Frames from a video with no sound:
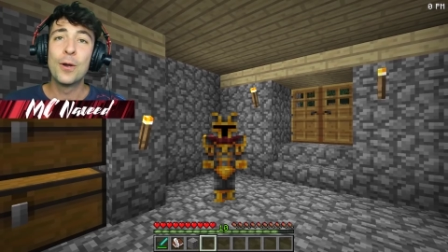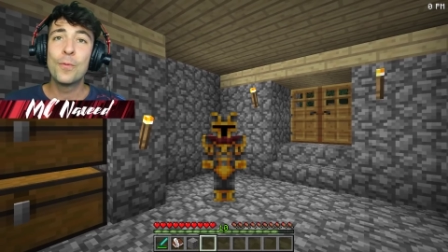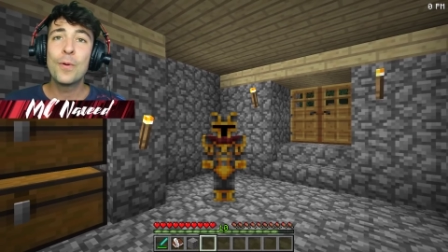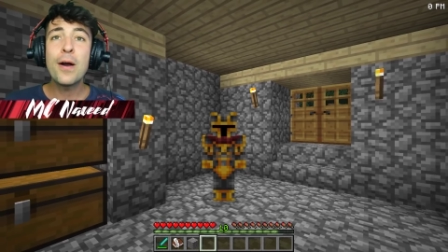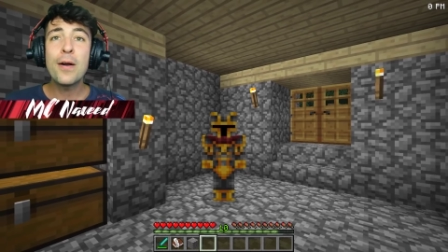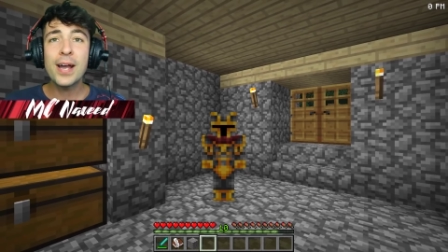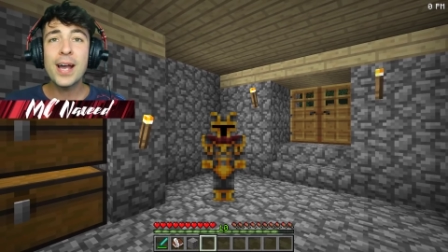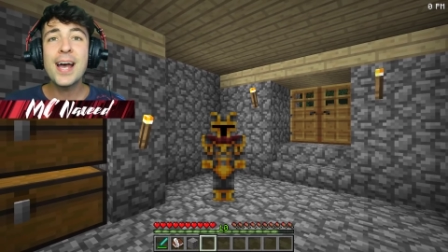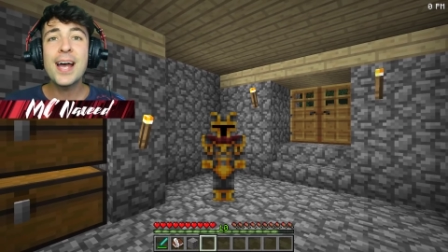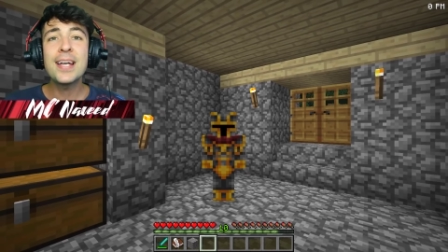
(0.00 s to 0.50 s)

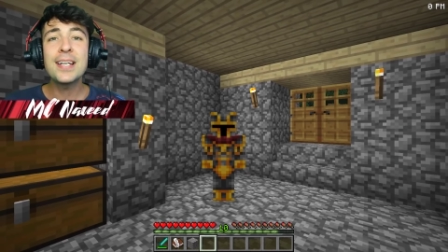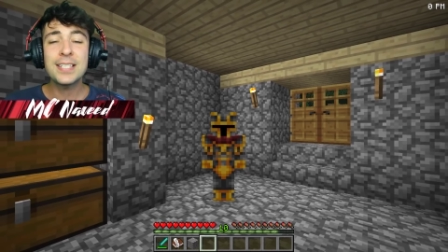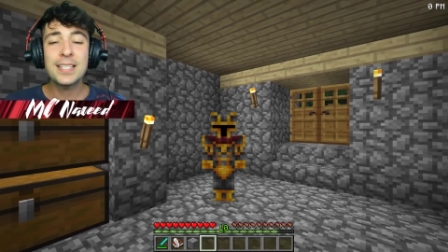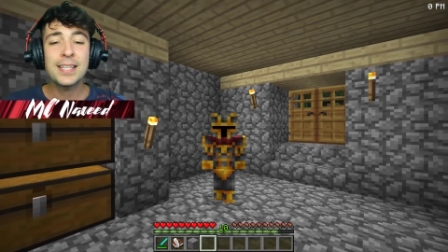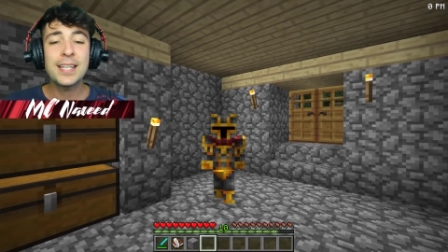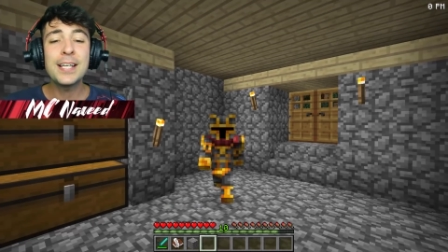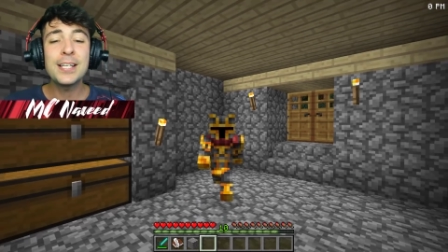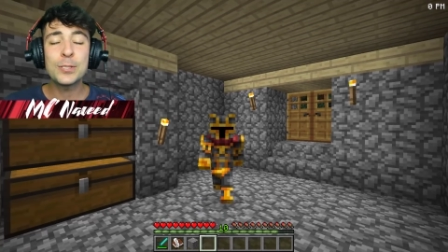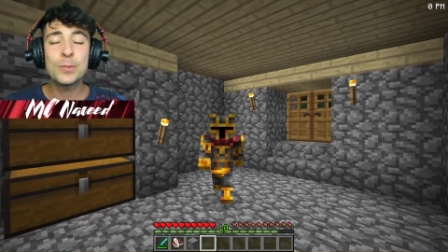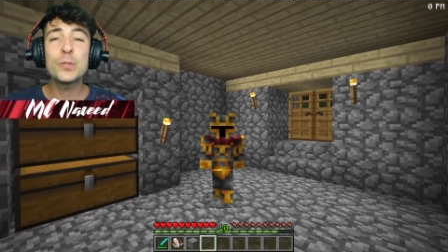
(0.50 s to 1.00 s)
Well
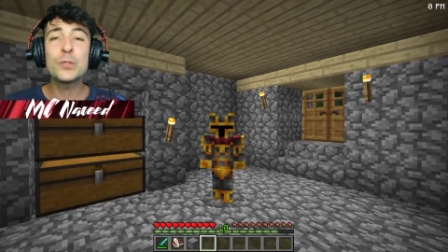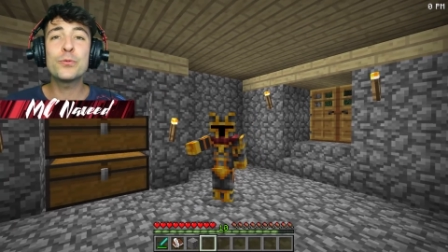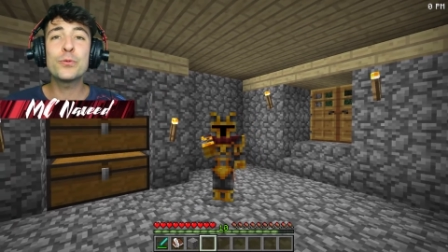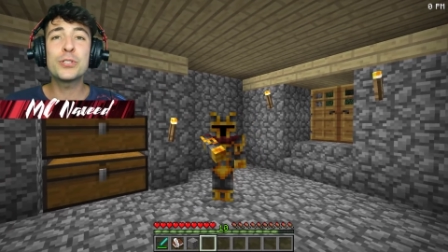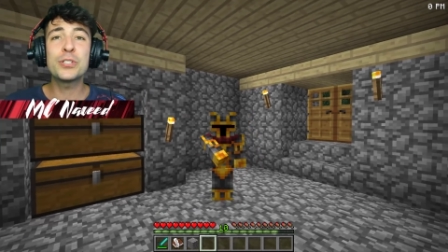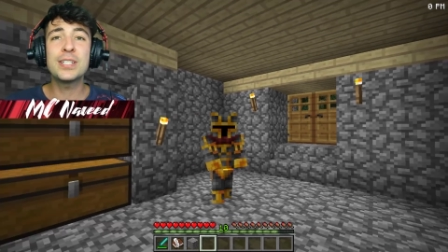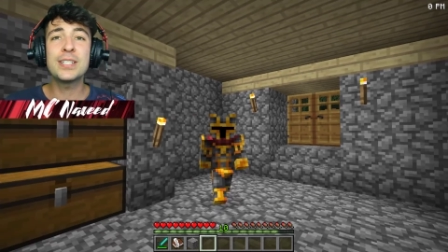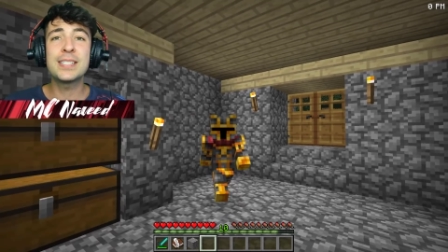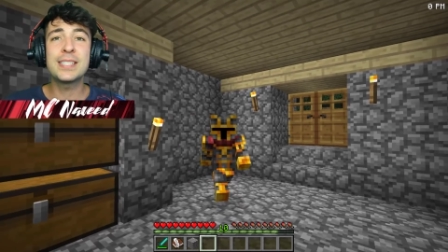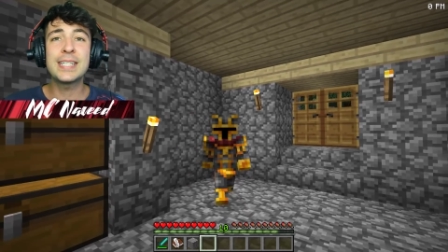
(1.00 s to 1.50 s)
guys, thanks so much for
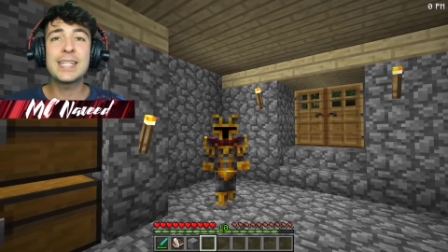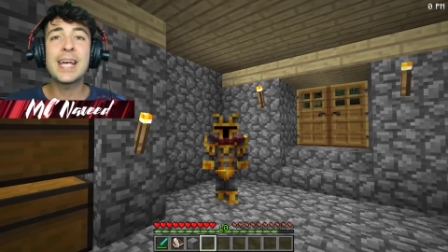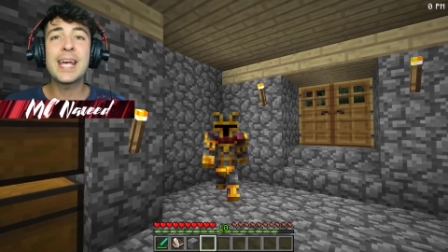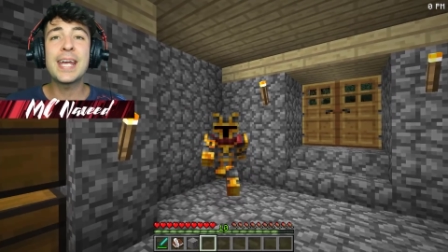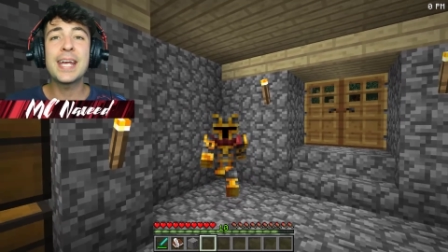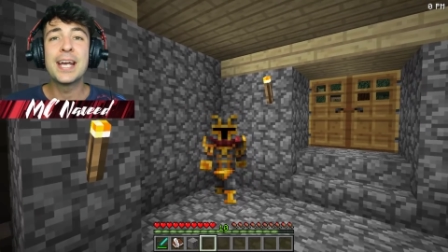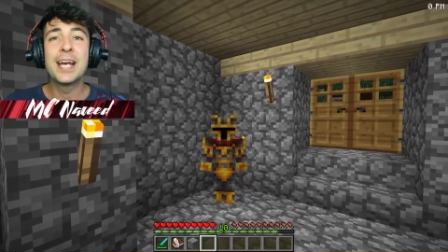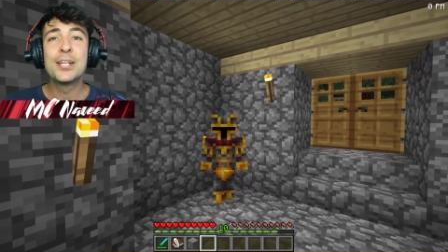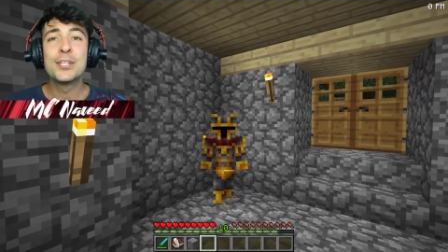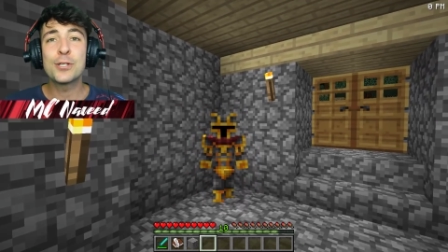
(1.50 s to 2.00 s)
watching
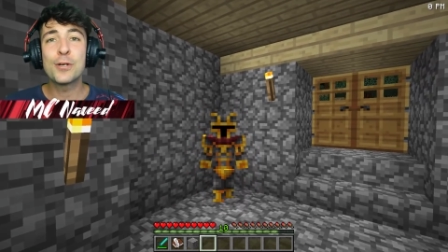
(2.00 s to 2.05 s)
today.